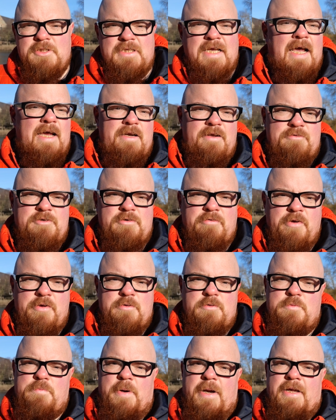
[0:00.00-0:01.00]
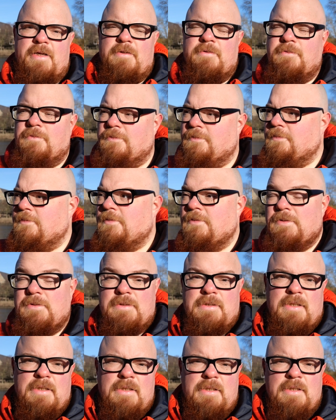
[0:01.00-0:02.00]
side of Shrewsbury,
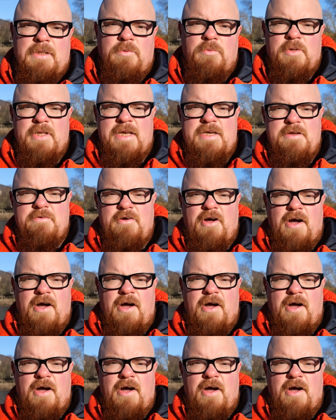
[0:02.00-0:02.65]
well then you've